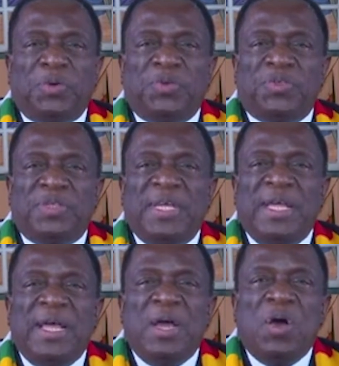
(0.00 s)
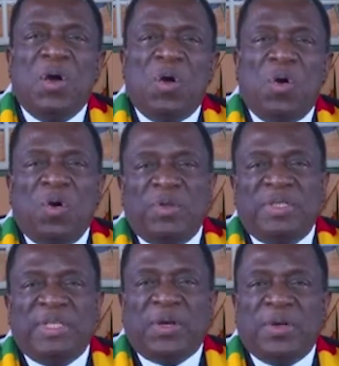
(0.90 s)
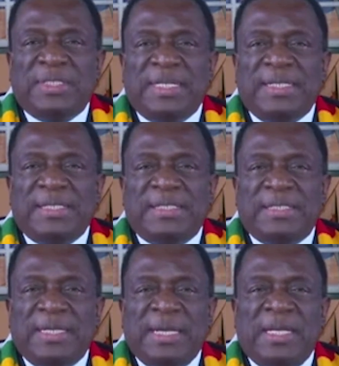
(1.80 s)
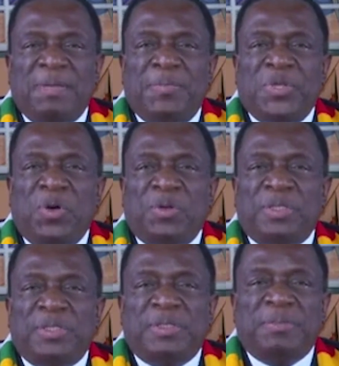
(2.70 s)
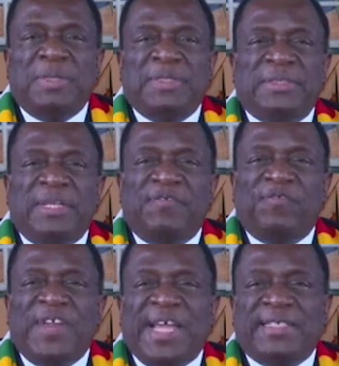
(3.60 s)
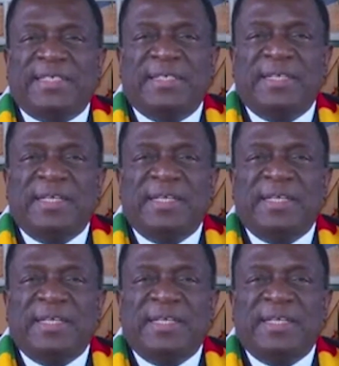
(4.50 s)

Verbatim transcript: both on the continent and beyond must reflect